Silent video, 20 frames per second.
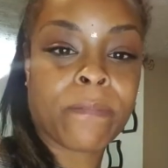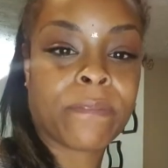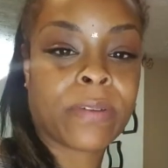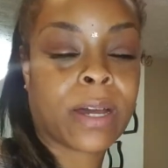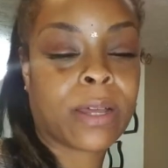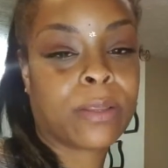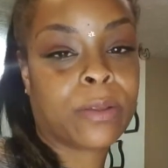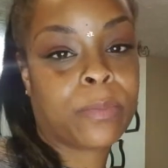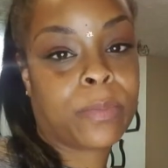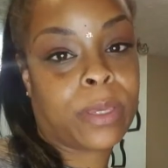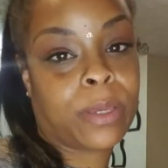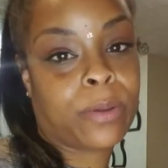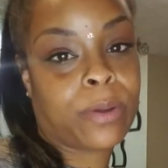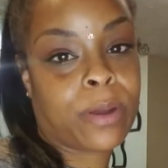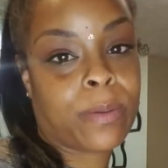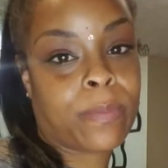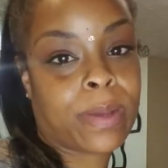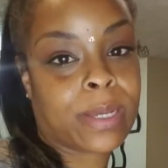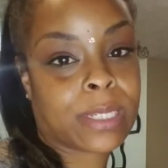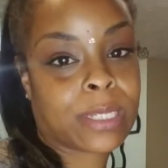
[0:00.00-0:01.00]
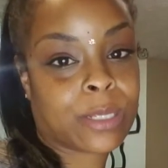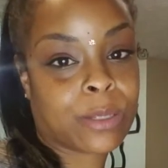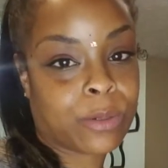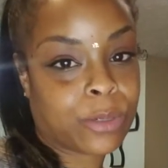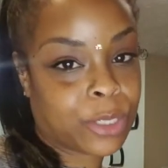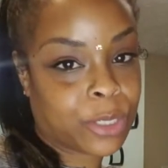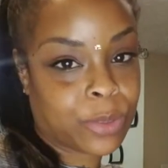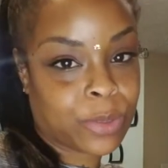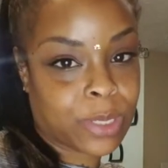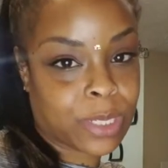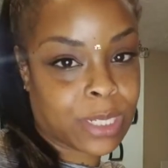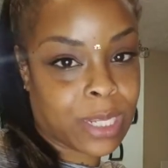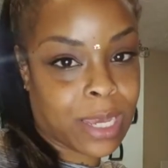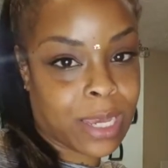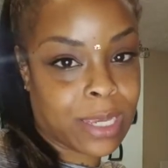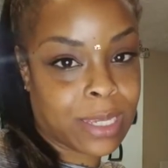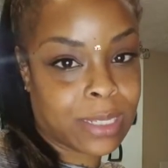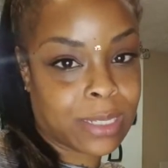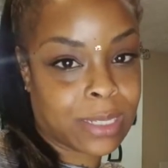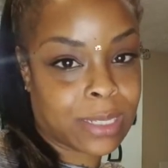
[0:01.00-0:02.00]
follow me on my social
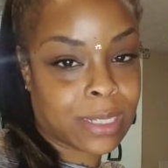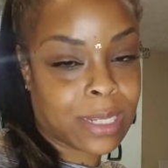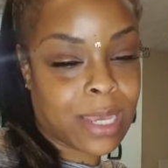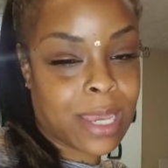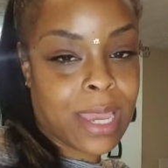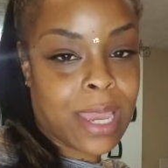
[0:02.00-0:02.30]
sites.